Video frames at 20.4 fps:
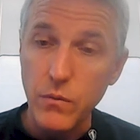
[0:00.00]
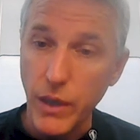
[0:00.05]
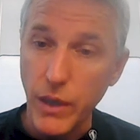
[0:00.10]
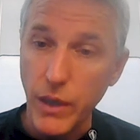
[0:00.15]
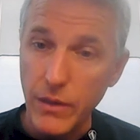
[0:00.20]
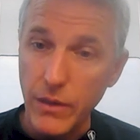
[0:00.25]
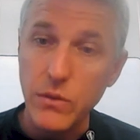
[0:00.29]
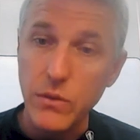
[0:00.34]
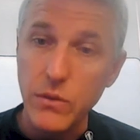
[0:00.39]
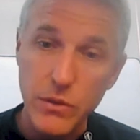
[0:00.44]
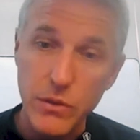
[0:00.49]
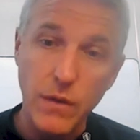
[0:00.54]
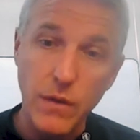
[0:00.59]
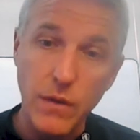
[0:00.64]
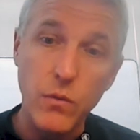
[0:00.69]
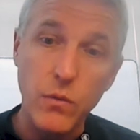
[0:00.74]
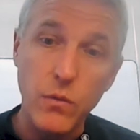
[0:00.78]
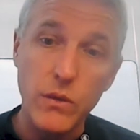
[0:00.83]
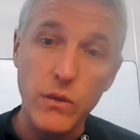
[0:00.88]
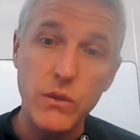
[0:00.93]
if we ask those
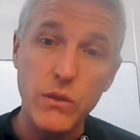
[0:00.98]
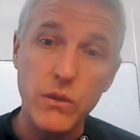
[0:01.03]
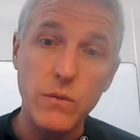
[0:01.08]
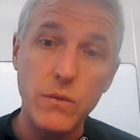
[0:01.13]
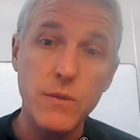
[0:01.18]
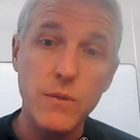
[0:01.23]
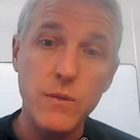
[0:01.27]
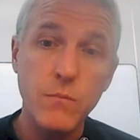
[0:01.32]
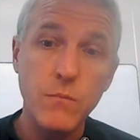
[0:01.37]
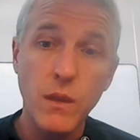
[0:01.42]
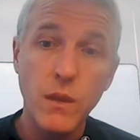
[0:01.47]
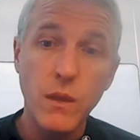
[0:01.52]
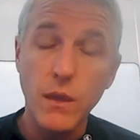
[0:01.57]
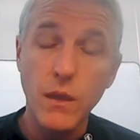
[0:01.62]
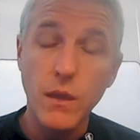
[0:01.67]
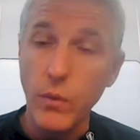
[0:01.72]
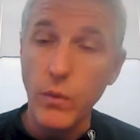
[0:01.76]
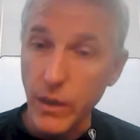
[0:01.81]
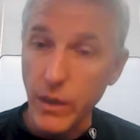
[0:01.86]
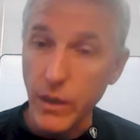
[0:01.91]
tough questions
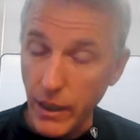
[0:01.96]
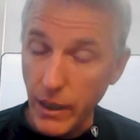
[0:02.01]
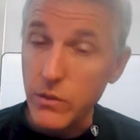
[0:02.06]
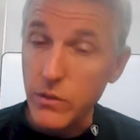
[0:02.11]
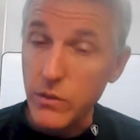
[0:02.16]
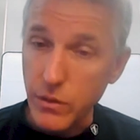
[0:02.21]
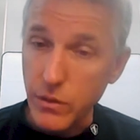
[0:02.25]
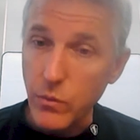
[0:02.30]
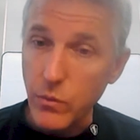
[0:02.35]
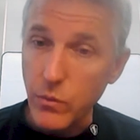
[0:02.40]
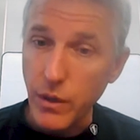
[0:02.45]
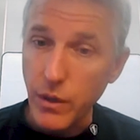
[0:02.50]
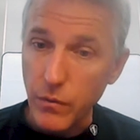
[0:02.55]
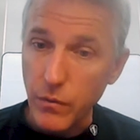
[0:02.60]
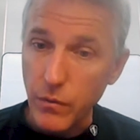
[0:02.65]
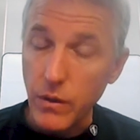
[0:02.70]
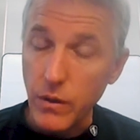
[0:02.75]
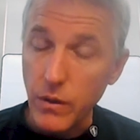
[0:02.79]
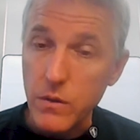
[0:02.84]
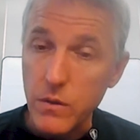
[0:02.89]
and we can answer them with
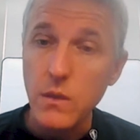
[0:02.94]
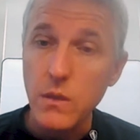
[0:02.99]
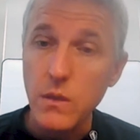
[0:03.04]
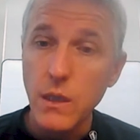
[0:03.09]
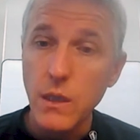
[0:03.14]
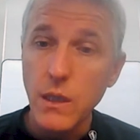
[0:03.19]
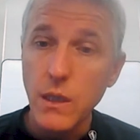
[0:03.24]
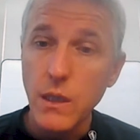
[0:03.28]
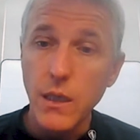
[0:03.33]
evidence,